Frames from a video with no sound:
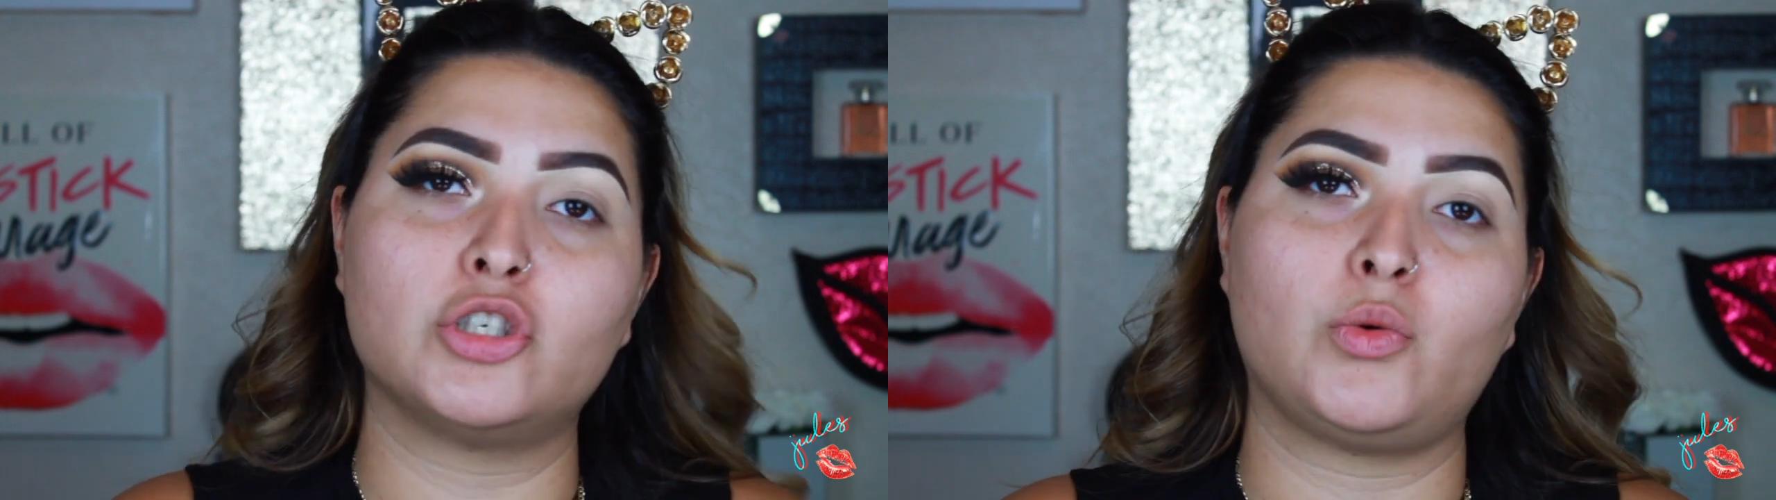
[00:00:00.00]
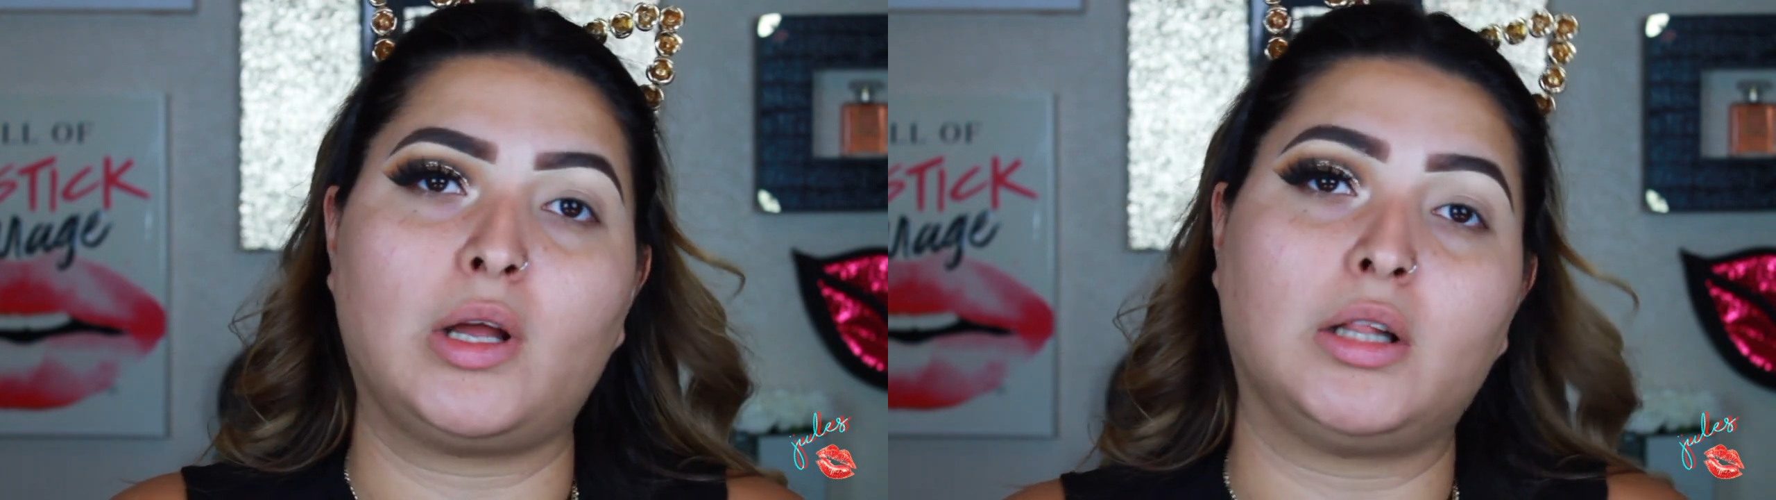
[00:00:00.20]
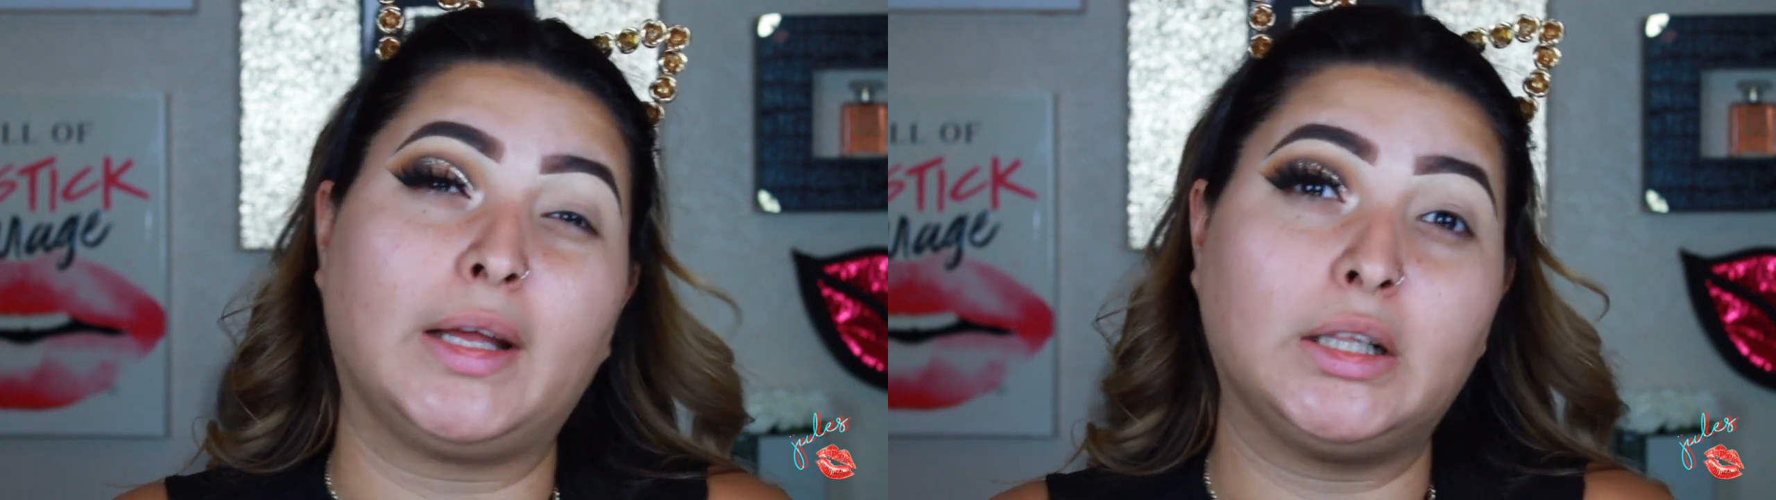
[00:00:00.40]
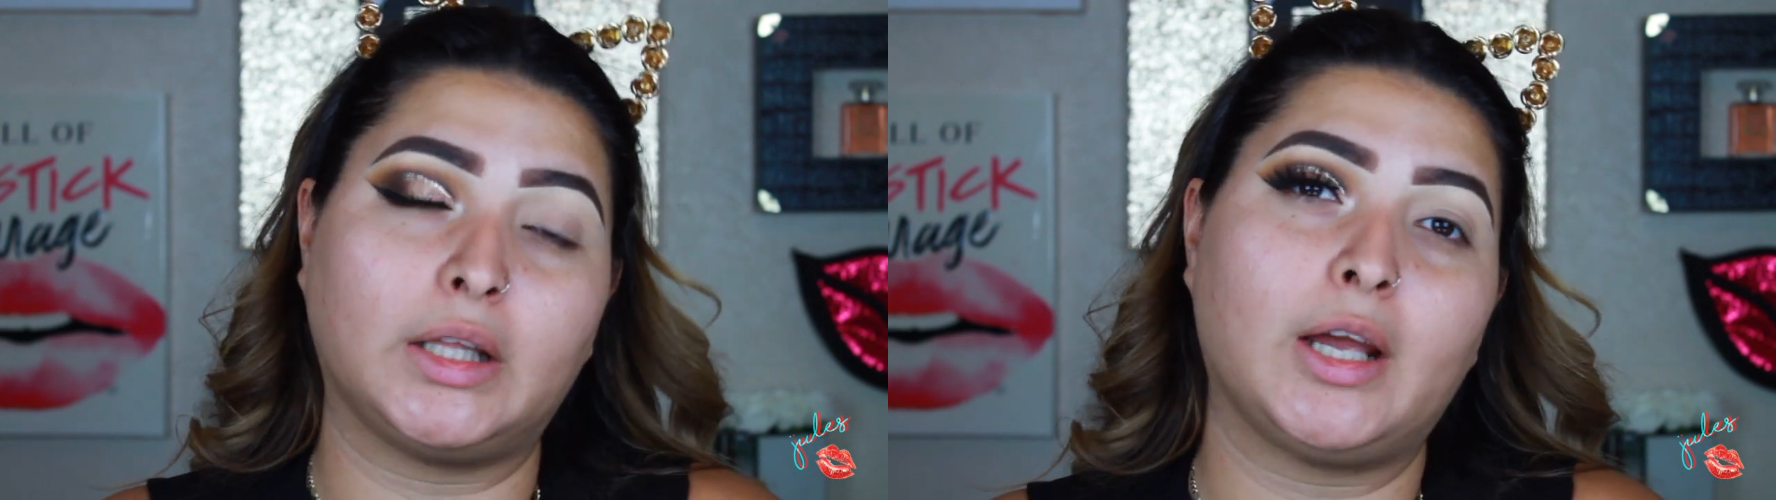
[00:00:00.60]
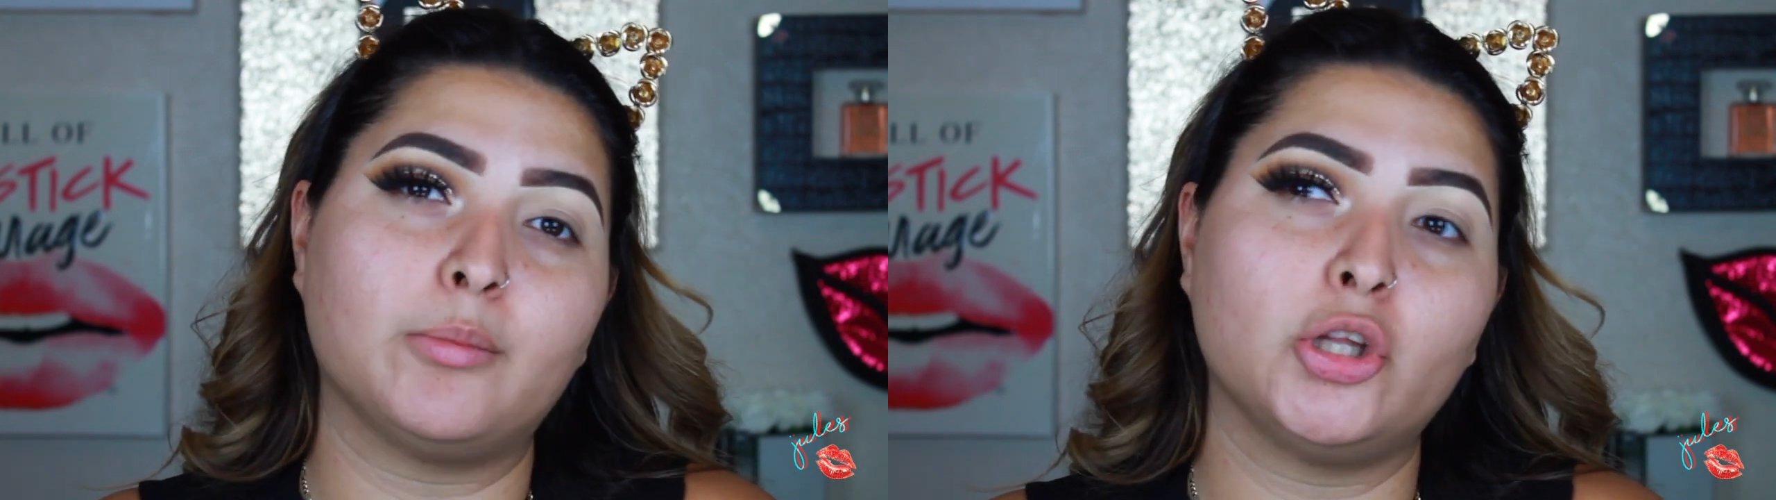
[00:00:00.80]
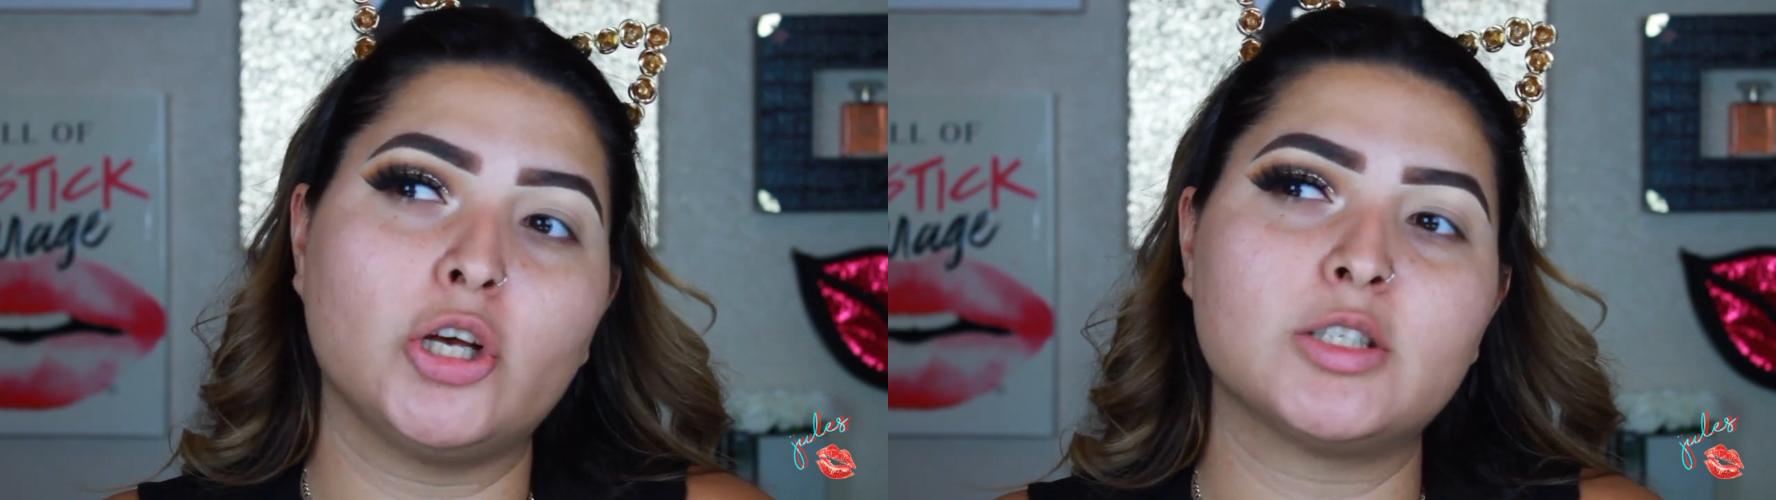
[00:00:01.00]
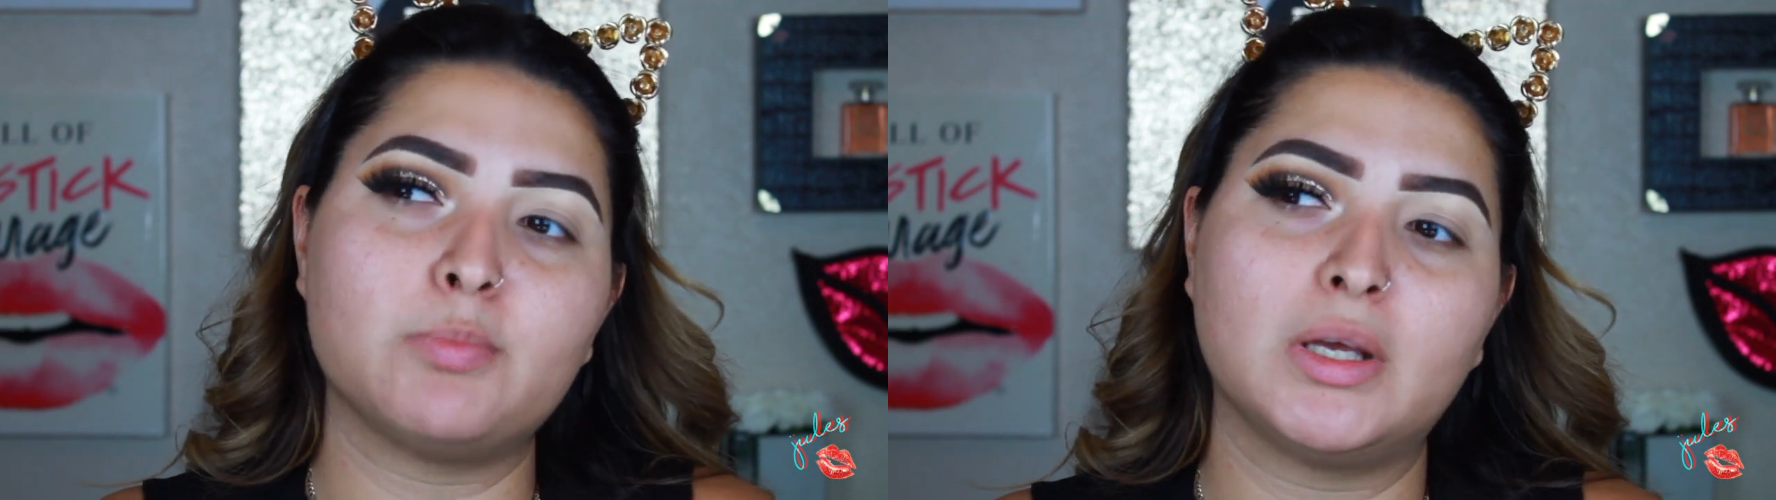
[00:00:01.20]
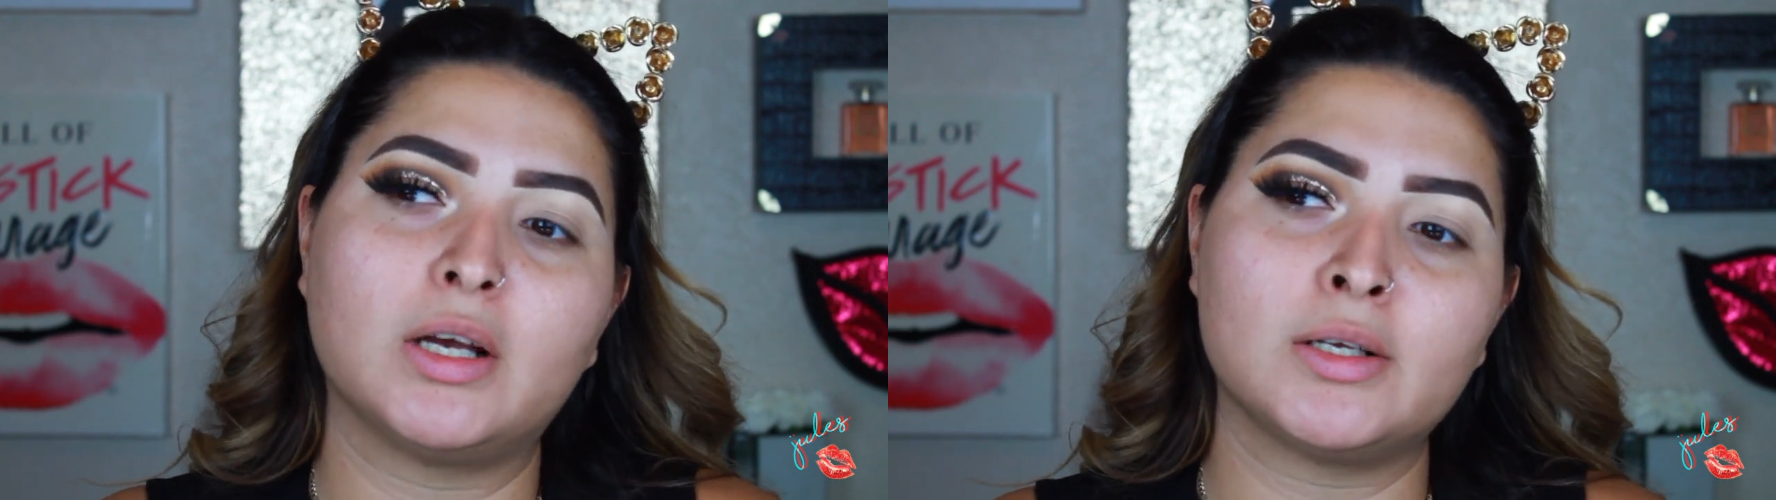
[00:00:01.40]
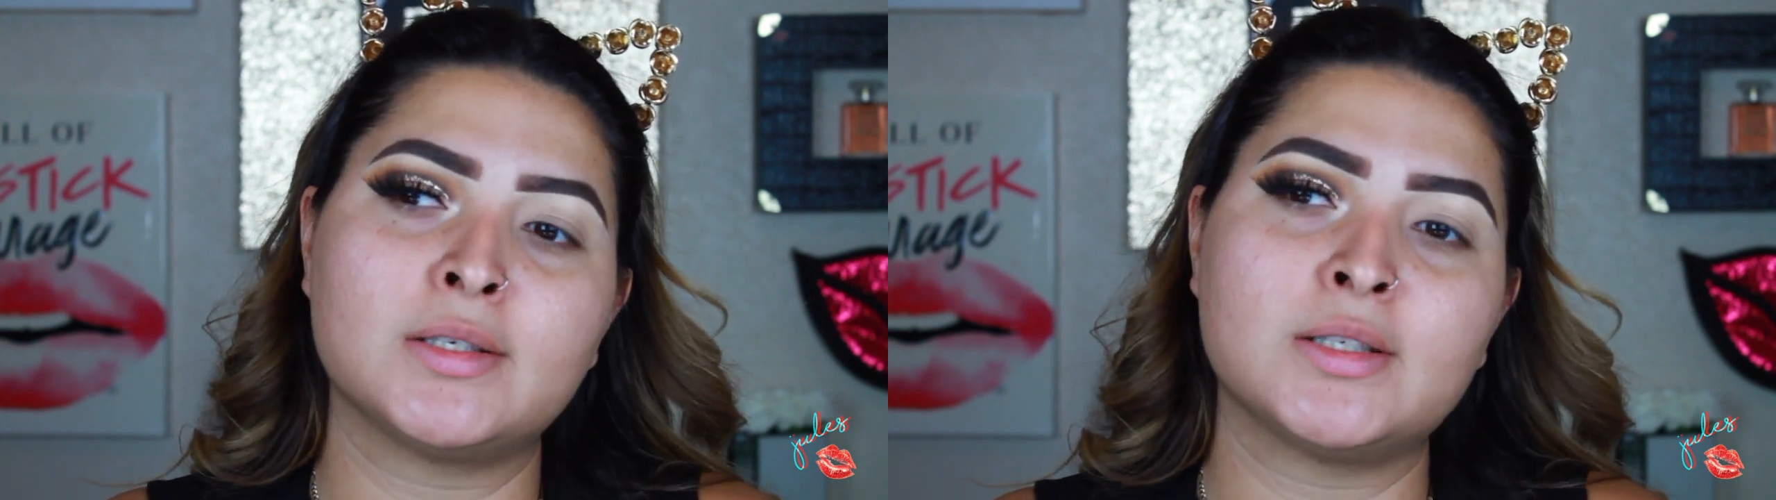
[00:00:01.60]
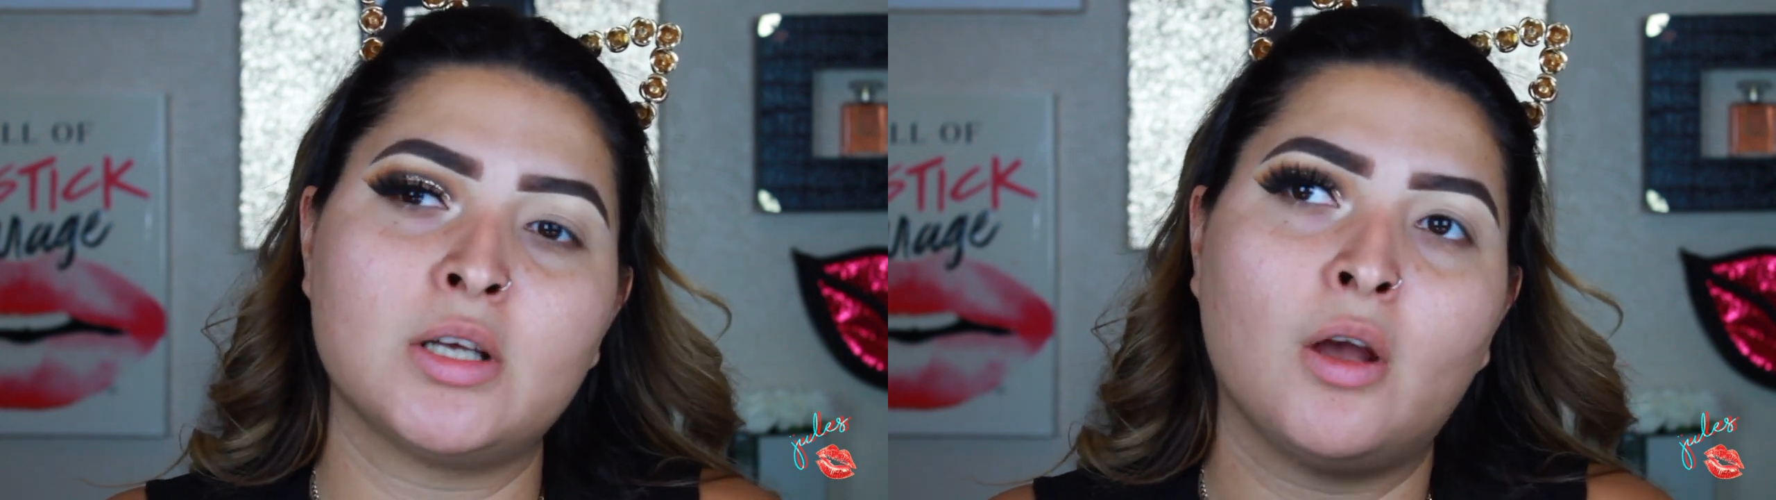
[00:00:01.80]
doing like glam looks
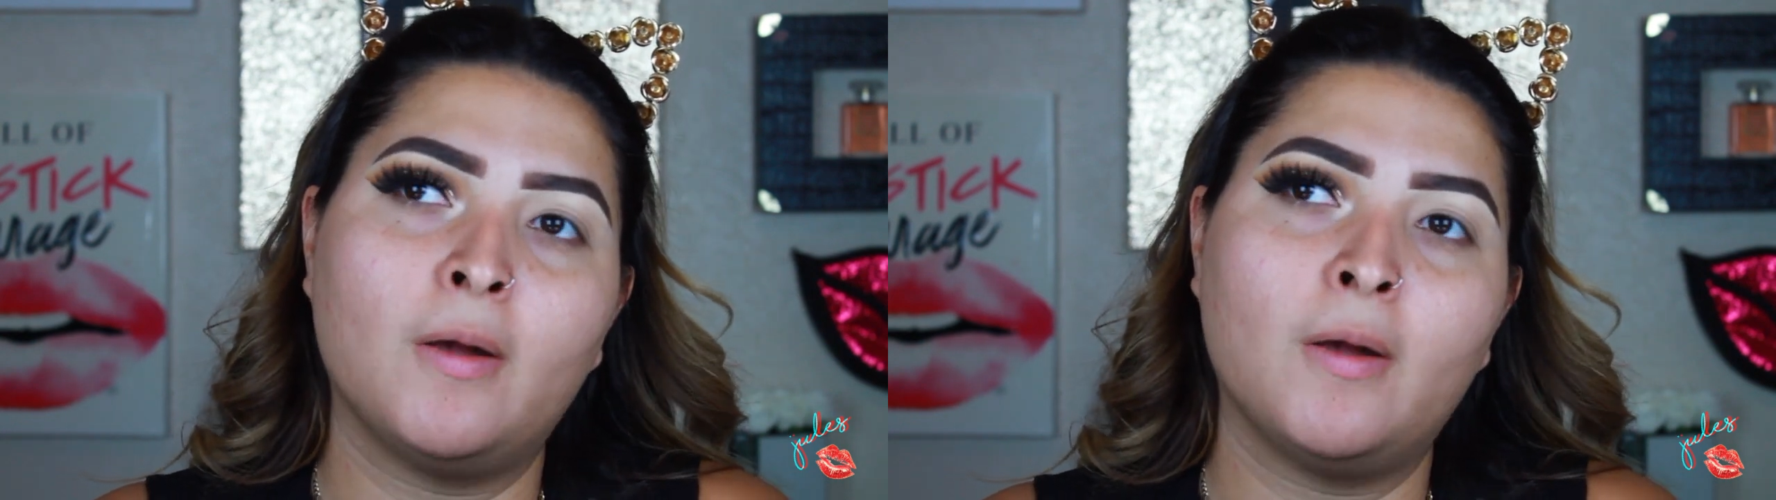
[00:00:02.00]
because